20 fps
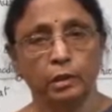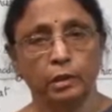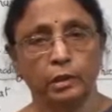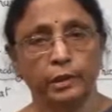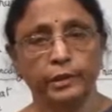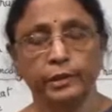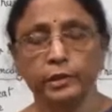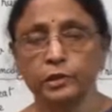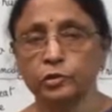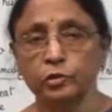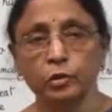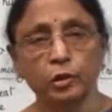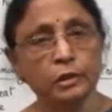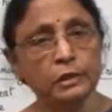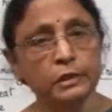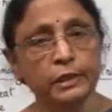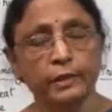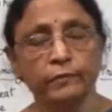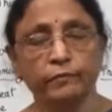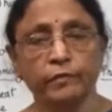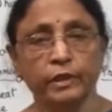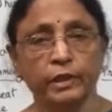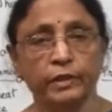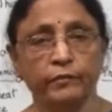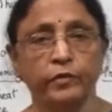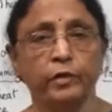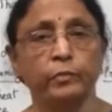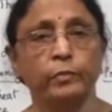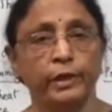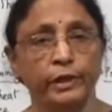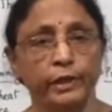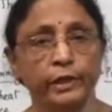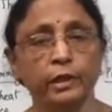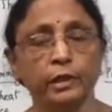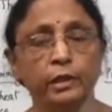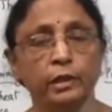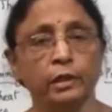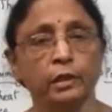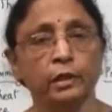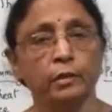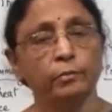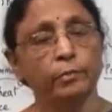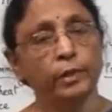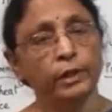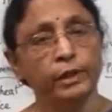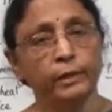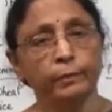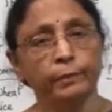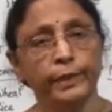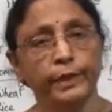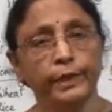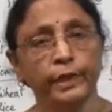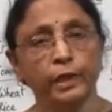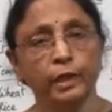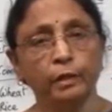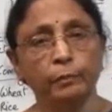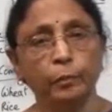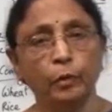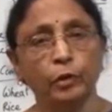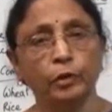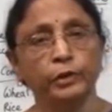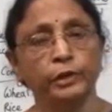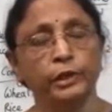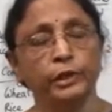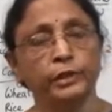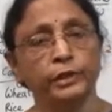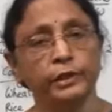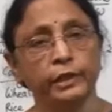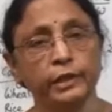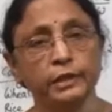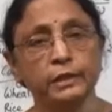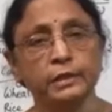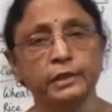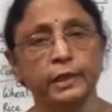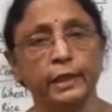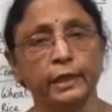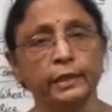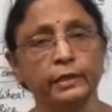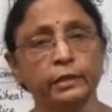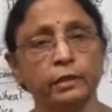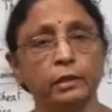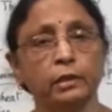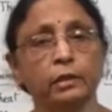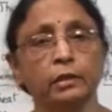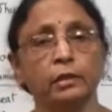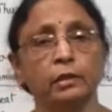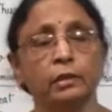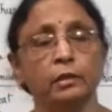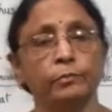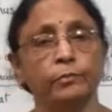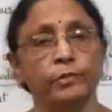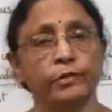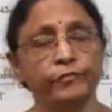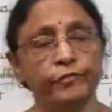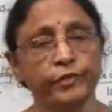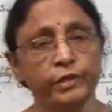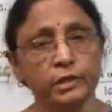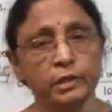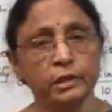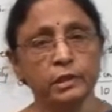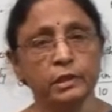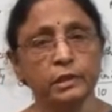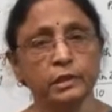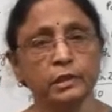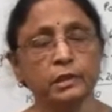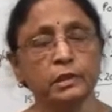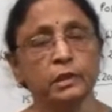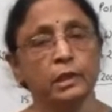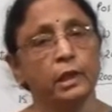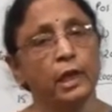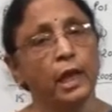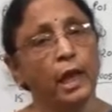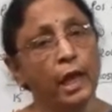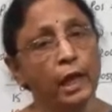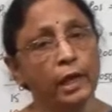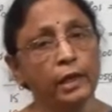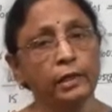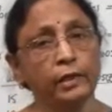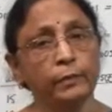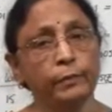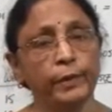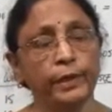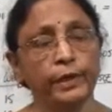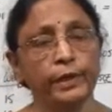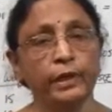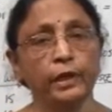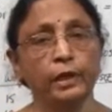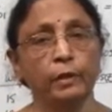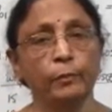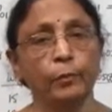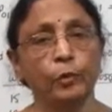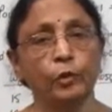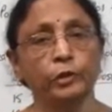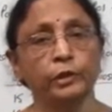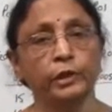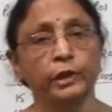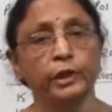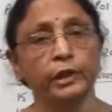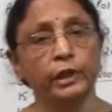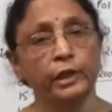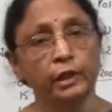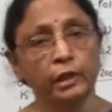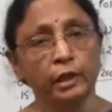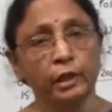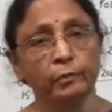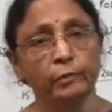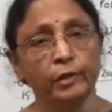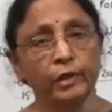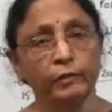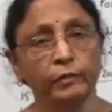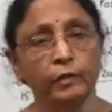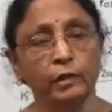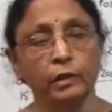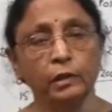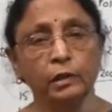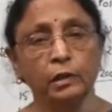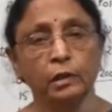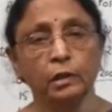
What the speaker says: It is not same with everybody, but depending upon their taste and preferences and depending upon their income level,